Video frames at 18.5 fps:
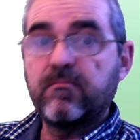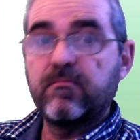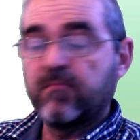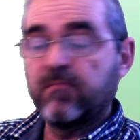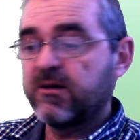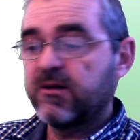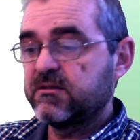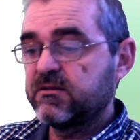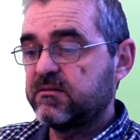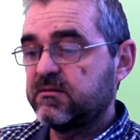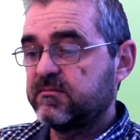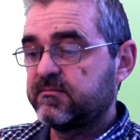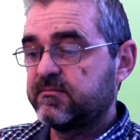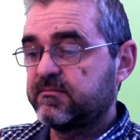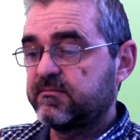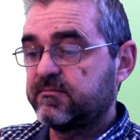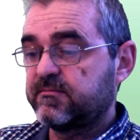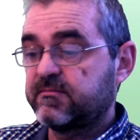But,
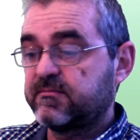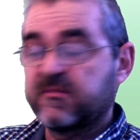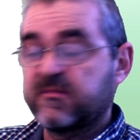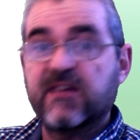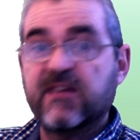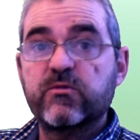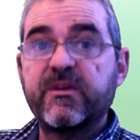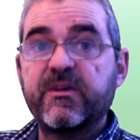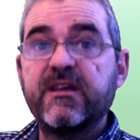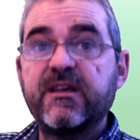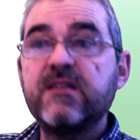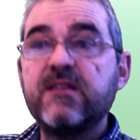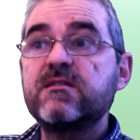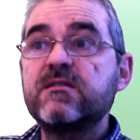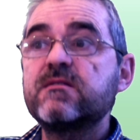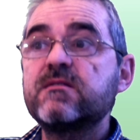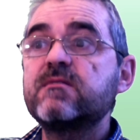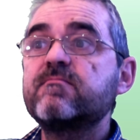as we
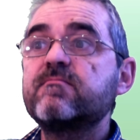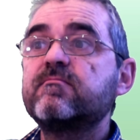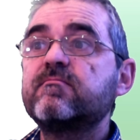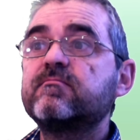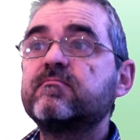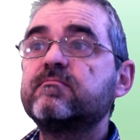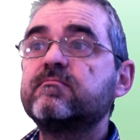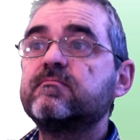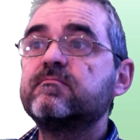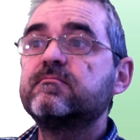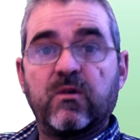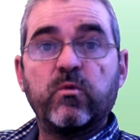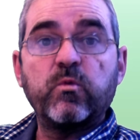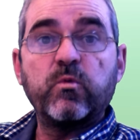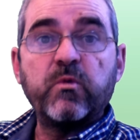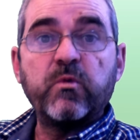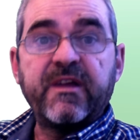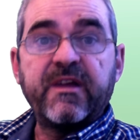hinted,
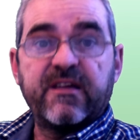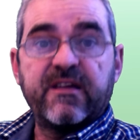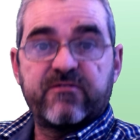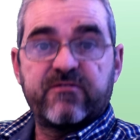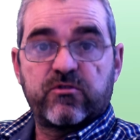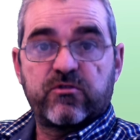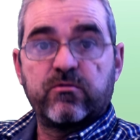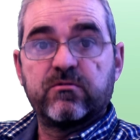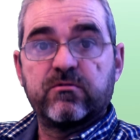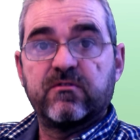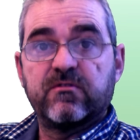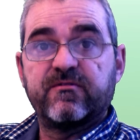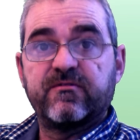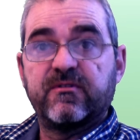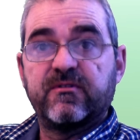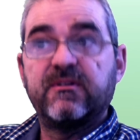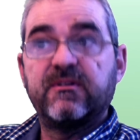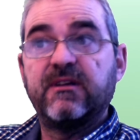we have a sort
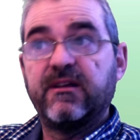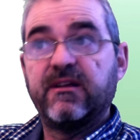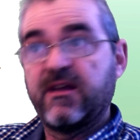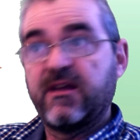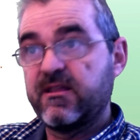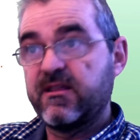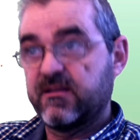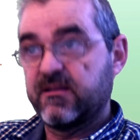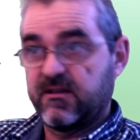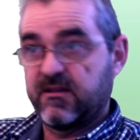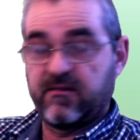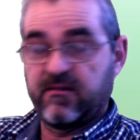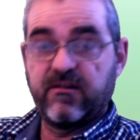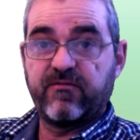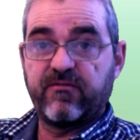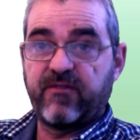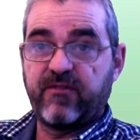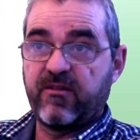of hidden degree
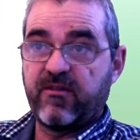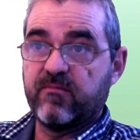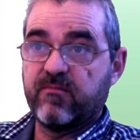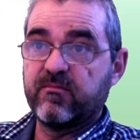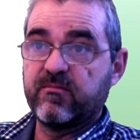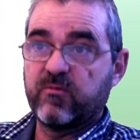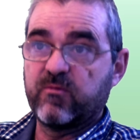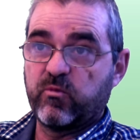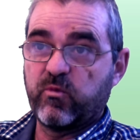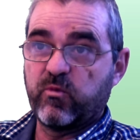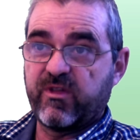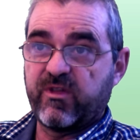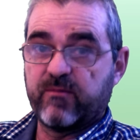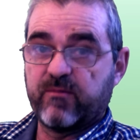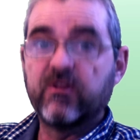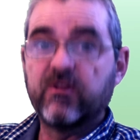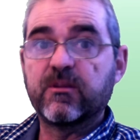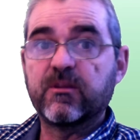of freedom with
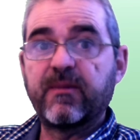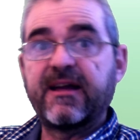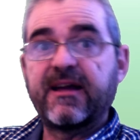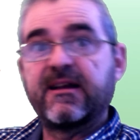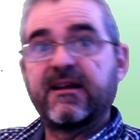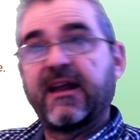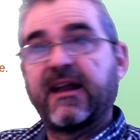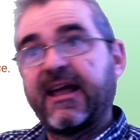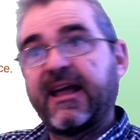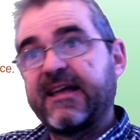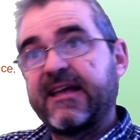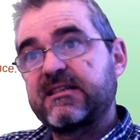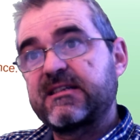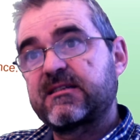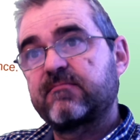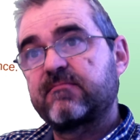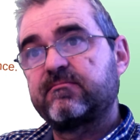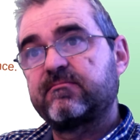a multiplier
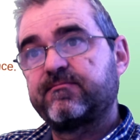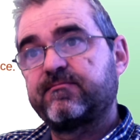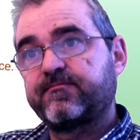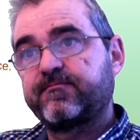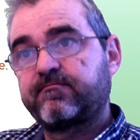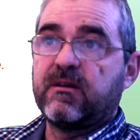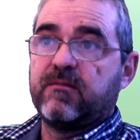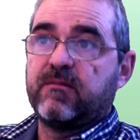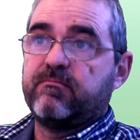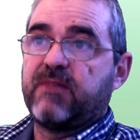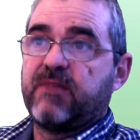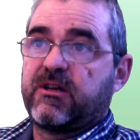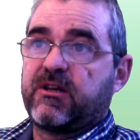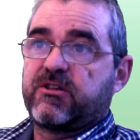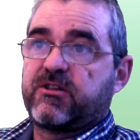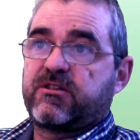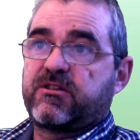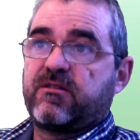S,
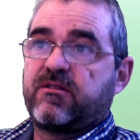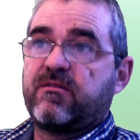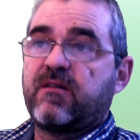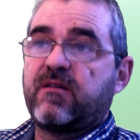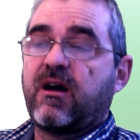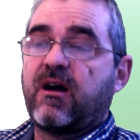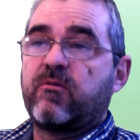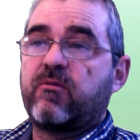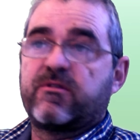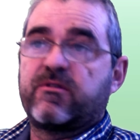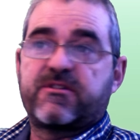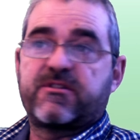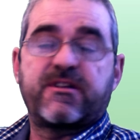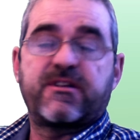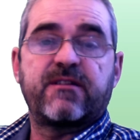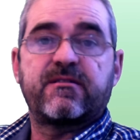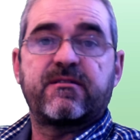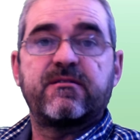because our
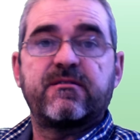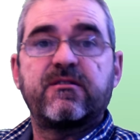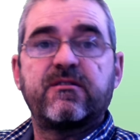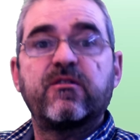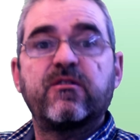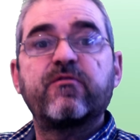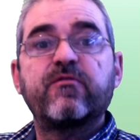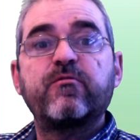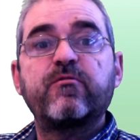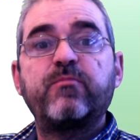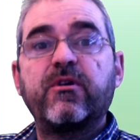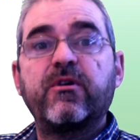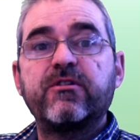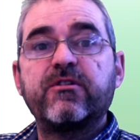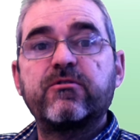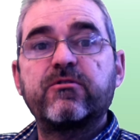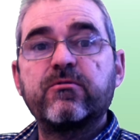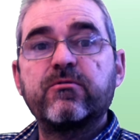uncertainty of
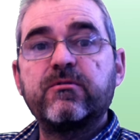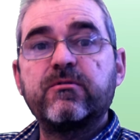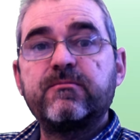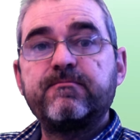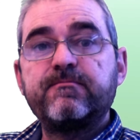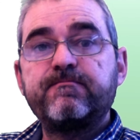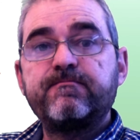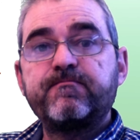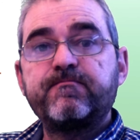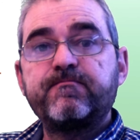0.2